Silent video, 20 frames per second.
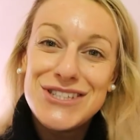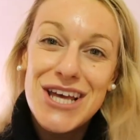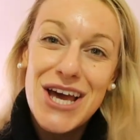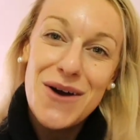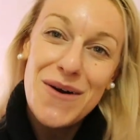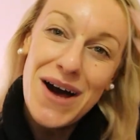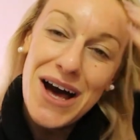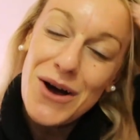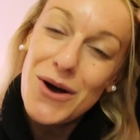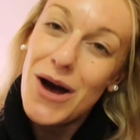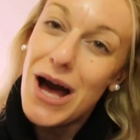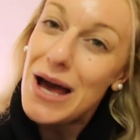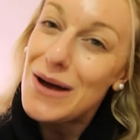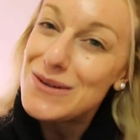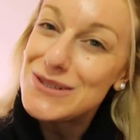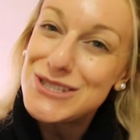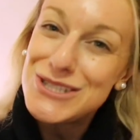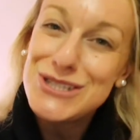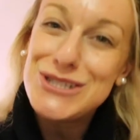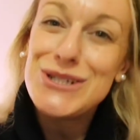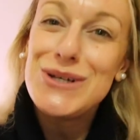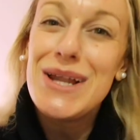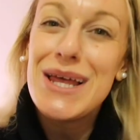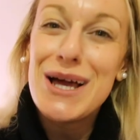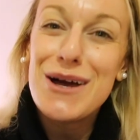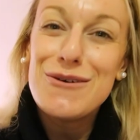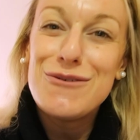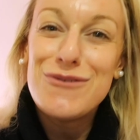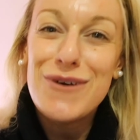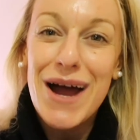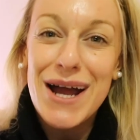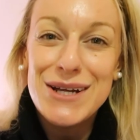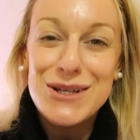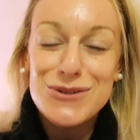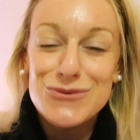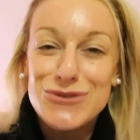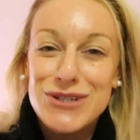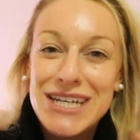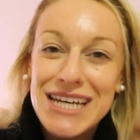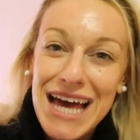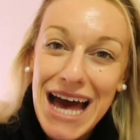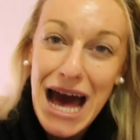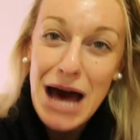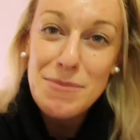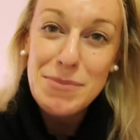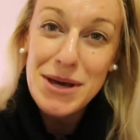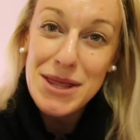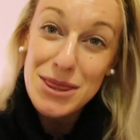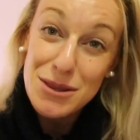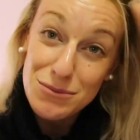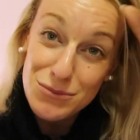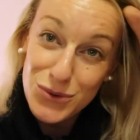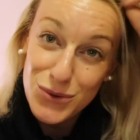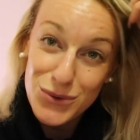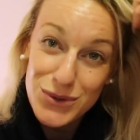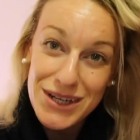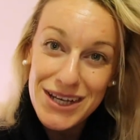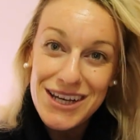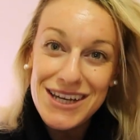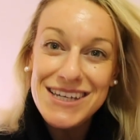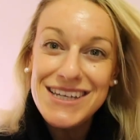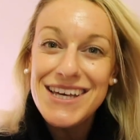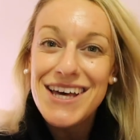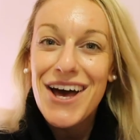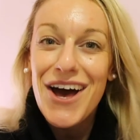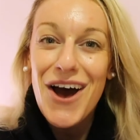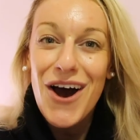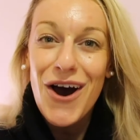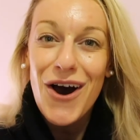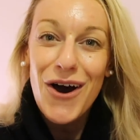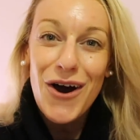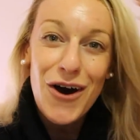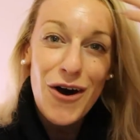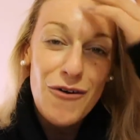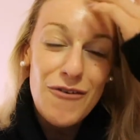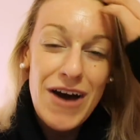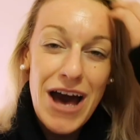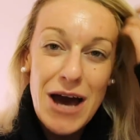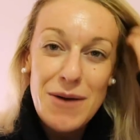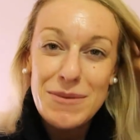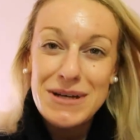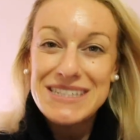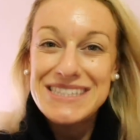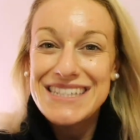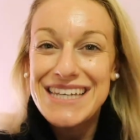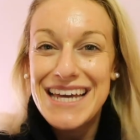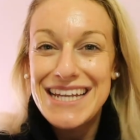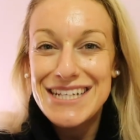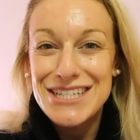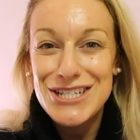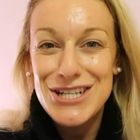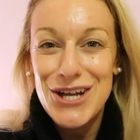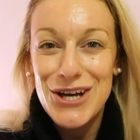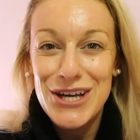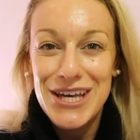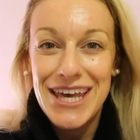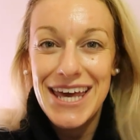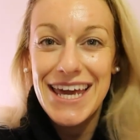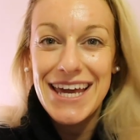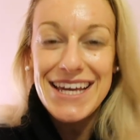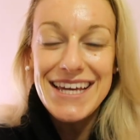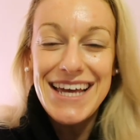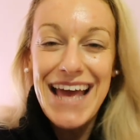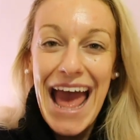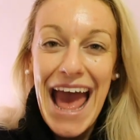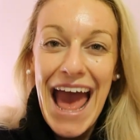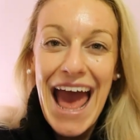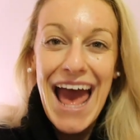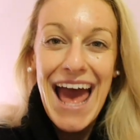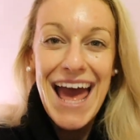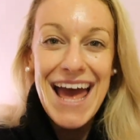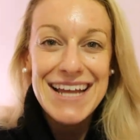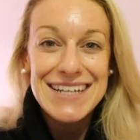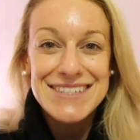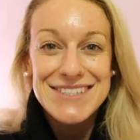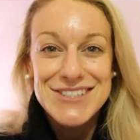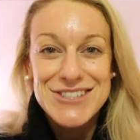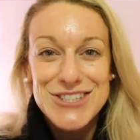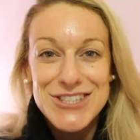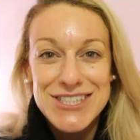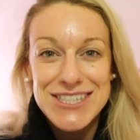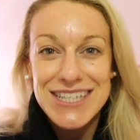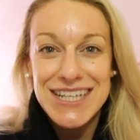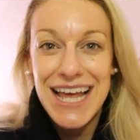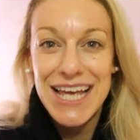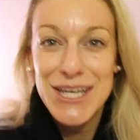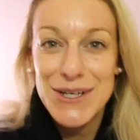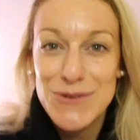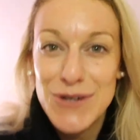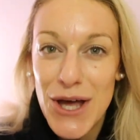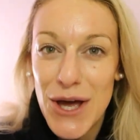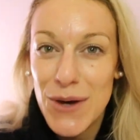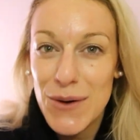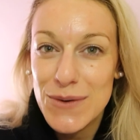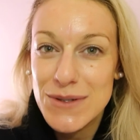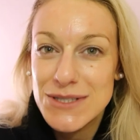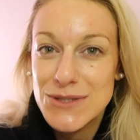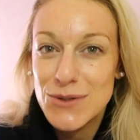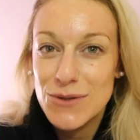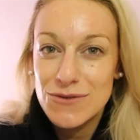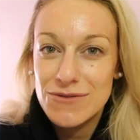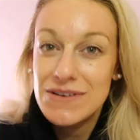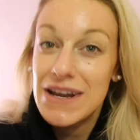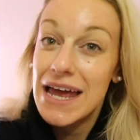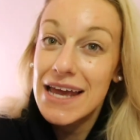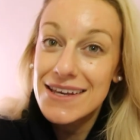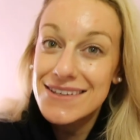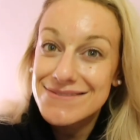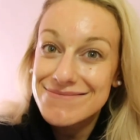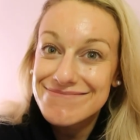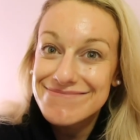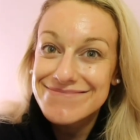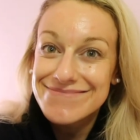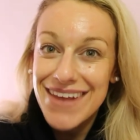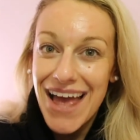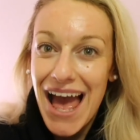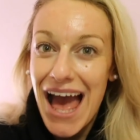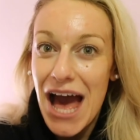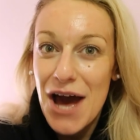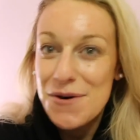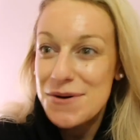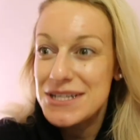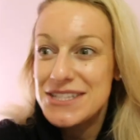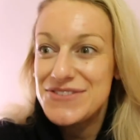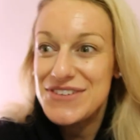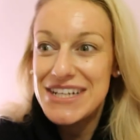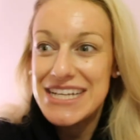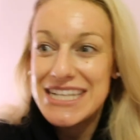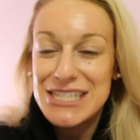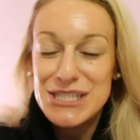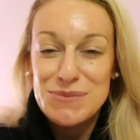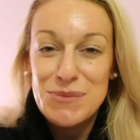So I will just do, like, a final recap in the morning of how my skin is looking, and just to let you know sort of like how it's feeling